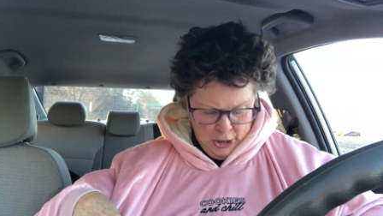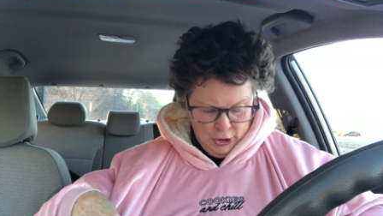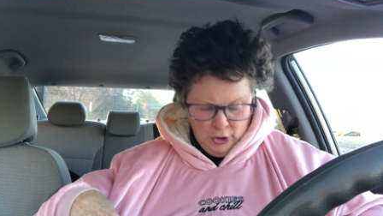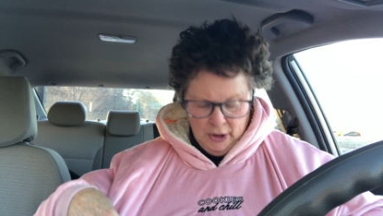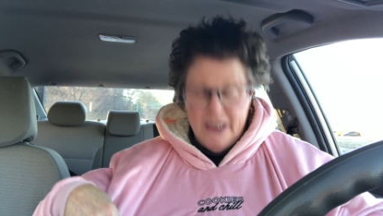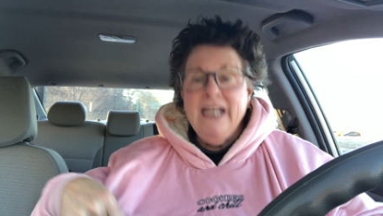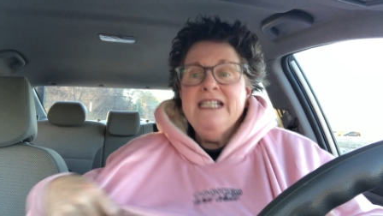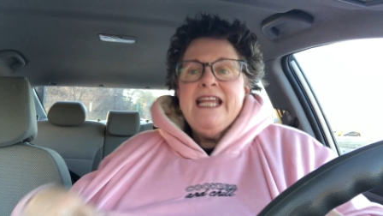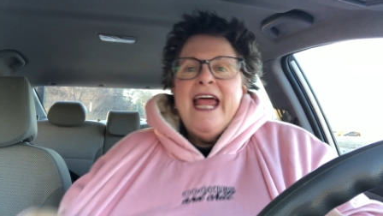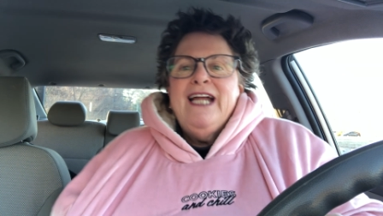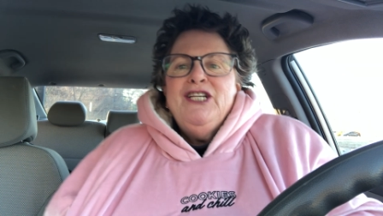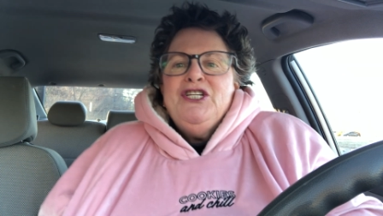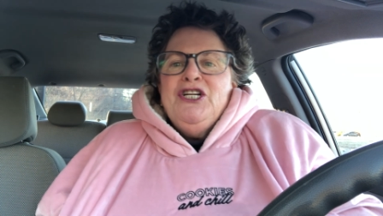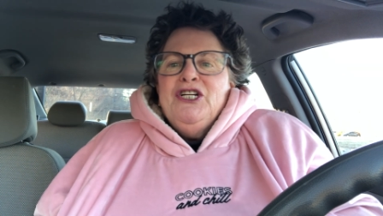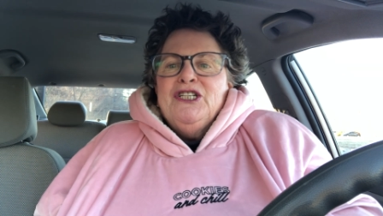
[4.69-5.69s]
Cookies
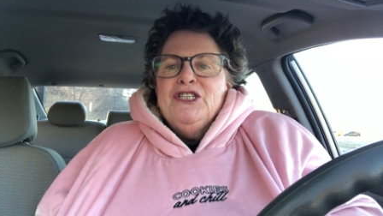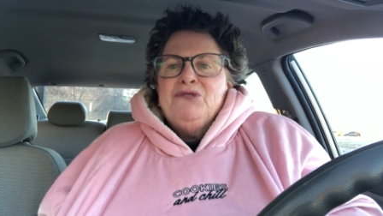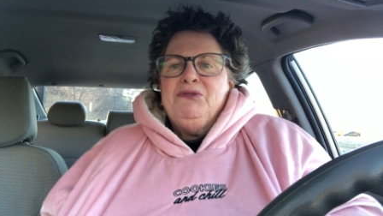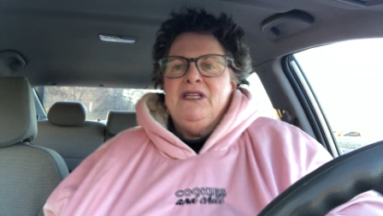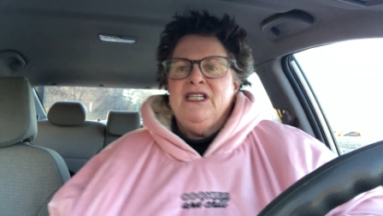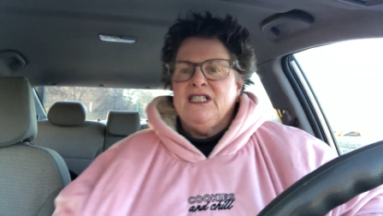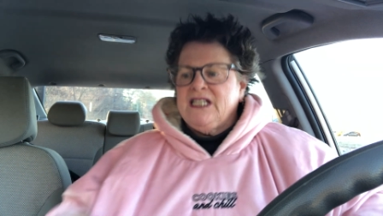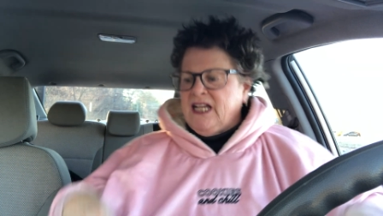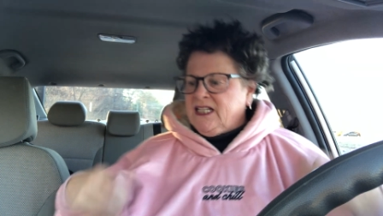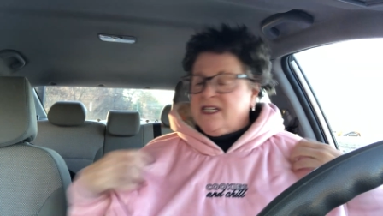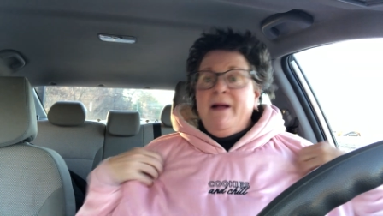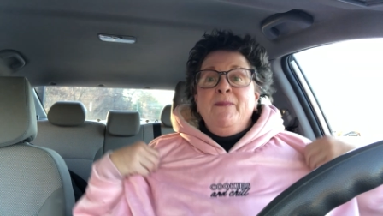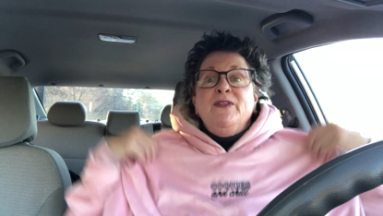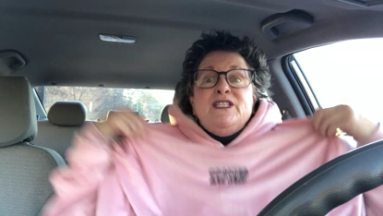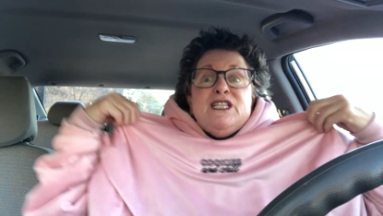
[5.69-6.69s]
and chill is what this says.
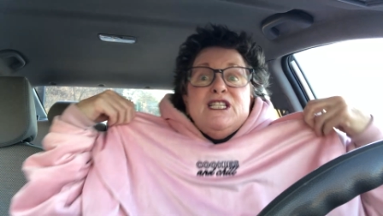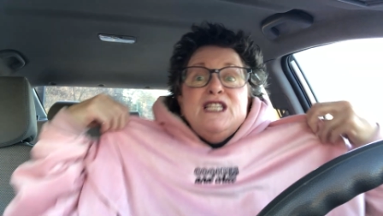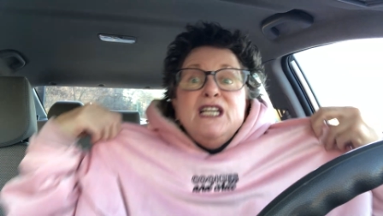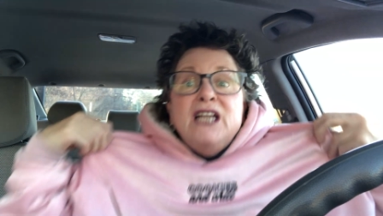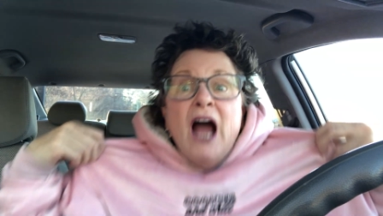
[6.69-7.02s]
This is the